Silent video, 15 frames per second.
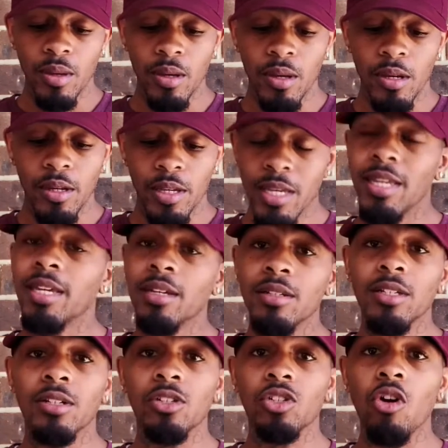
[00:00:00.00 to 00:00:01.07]
he is
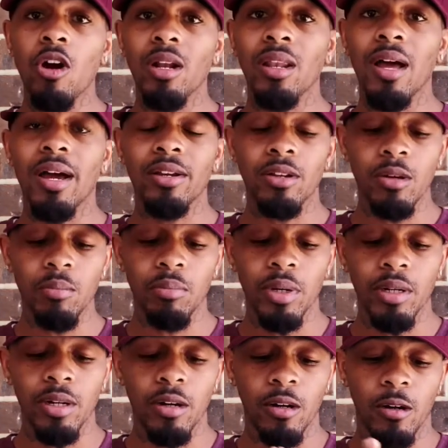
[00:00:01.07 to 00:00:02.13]
in the starting lineup, but
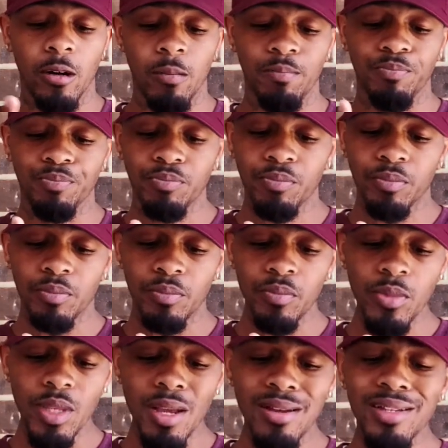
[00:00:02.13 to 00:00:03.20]

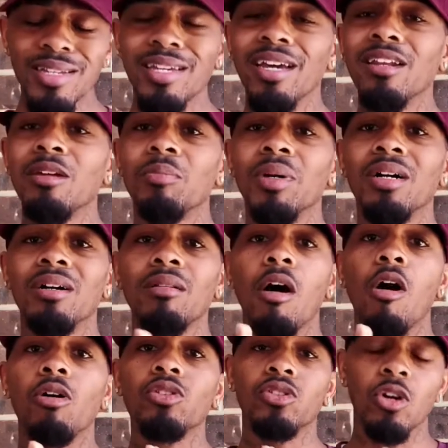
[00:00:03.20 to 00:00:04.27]
Kellen Mond
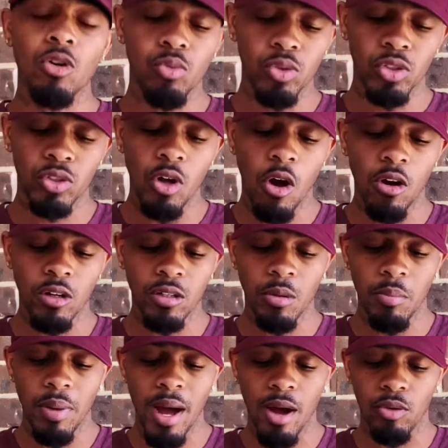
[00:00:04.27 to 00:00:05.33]
also was talking
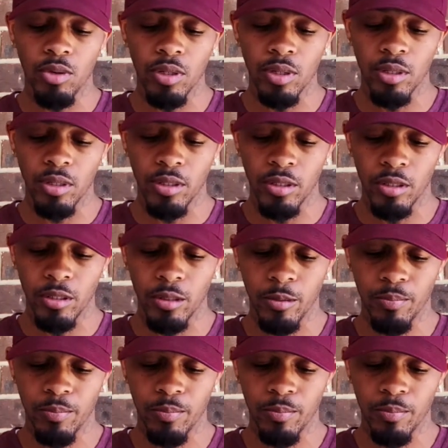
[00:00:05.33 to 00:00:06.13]
about the